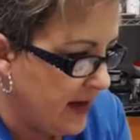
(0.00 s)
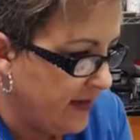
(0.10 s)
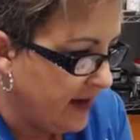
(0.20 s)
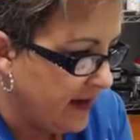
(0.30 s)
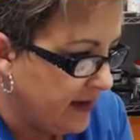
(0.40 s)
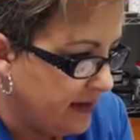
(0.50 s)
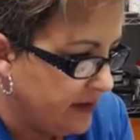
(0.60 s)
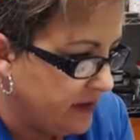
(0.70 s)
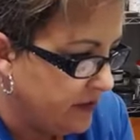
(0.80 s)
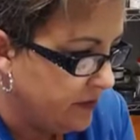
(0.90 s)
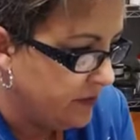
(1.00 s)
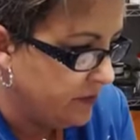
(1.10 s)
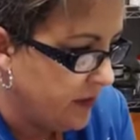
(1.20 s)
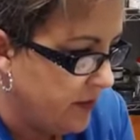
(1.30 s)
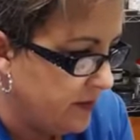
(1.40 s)
I think I need
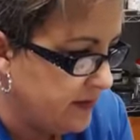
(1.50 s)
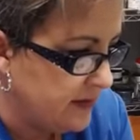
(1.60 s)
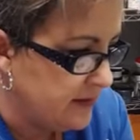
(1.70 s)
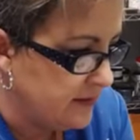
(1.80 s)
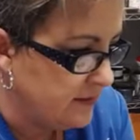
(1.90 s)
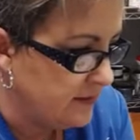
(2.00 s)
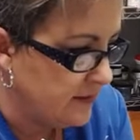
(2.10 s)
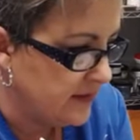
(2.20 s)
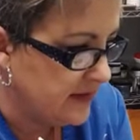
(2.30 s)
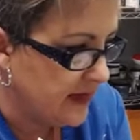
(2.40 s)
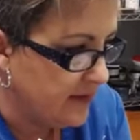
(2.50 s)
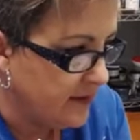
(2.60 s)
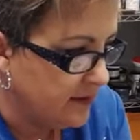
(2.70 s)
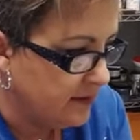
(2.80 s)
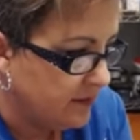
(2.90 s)
to, oh, it didn't stay
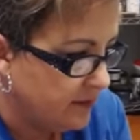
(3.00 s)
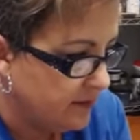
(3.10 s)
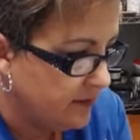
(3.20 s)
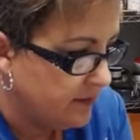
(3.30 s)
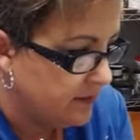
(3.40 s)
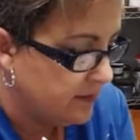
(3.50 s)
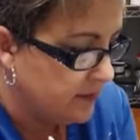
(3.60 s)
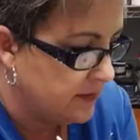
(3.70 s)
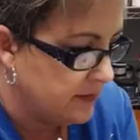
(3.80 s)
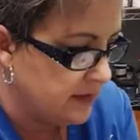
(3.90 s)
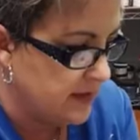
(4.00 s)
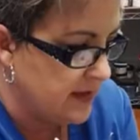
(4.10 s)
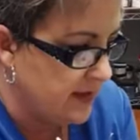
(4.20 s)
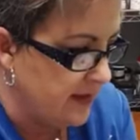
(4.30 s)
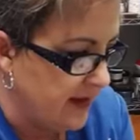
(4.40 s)
on.
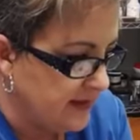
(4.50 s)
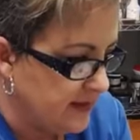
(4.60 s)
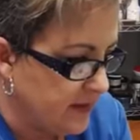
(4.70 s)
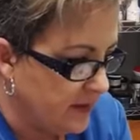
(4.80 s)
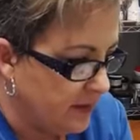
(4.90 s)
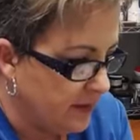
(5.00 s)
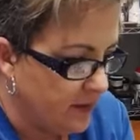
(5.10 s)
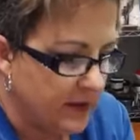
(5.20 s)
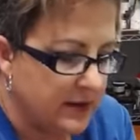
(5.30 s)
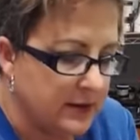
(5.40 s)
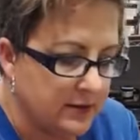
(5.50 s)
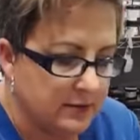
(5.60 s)
Well, that's probably why.